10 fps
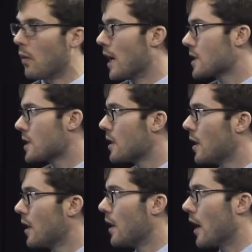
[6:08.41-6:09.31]
west,
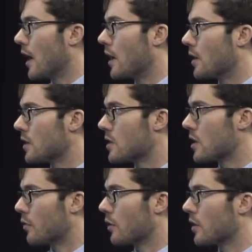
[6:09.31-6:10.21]
and it
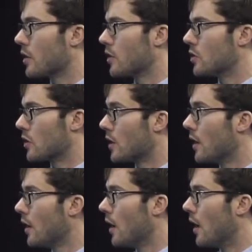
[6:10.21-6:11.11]
suffered hugely
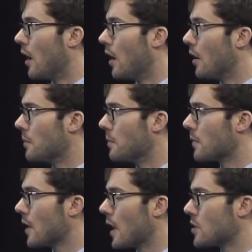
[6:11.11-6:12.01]

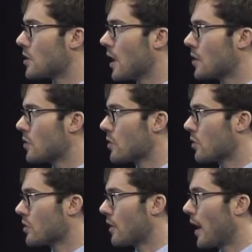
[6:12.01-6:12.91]
as a
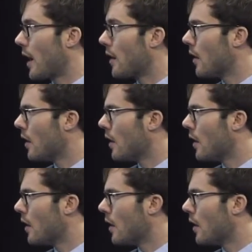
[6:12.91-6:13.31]
result of that.